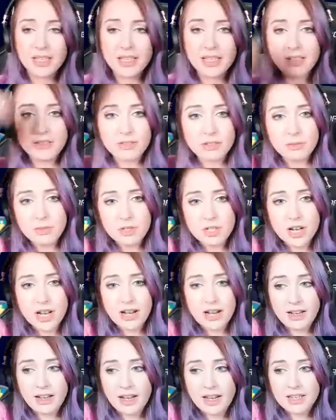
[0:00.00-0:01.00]
group
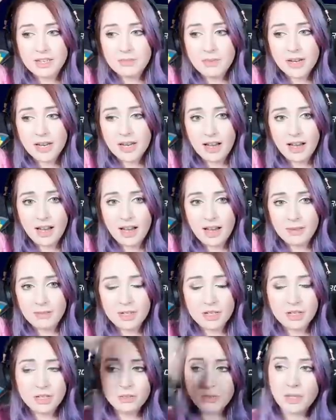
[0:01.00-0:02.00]
chat has been
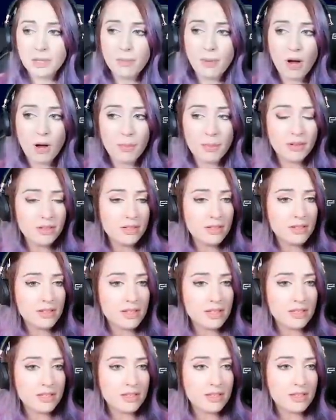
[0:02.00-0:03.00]
absolutely popping
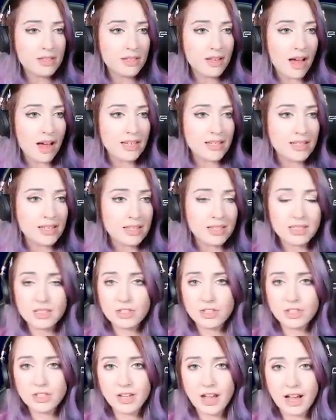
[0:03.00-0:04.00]
since
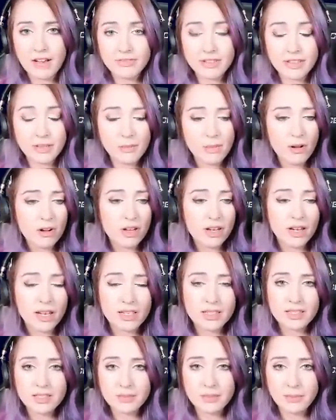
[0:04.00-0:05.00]
isolation. I feel more
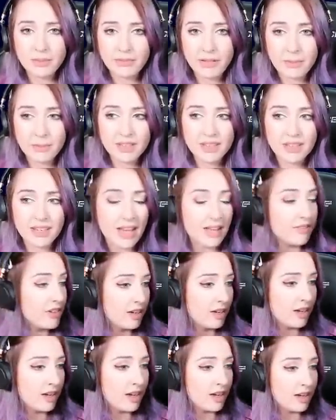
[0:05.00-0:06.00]
connected to my family than
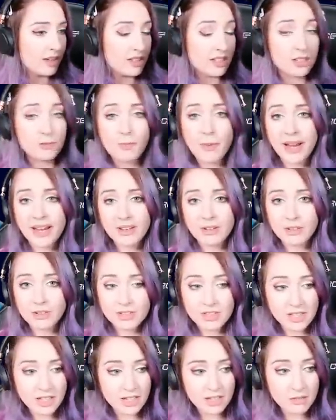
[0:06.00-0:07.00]
ever, despite
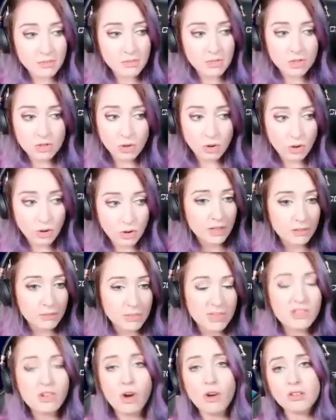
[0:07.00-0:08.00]
not seeing them. So
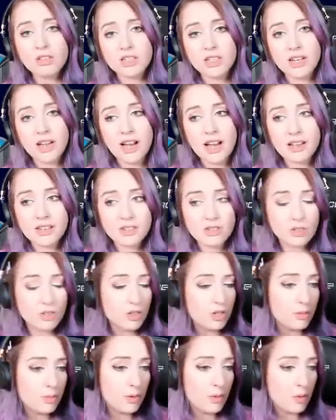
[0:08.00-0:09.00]
my dog's an
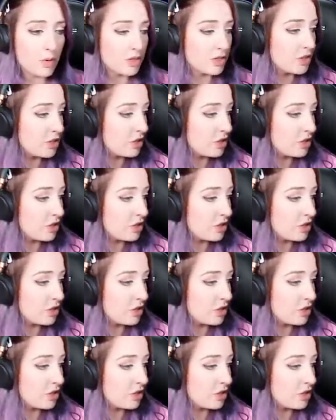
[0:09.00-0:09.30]
arsehole, but what's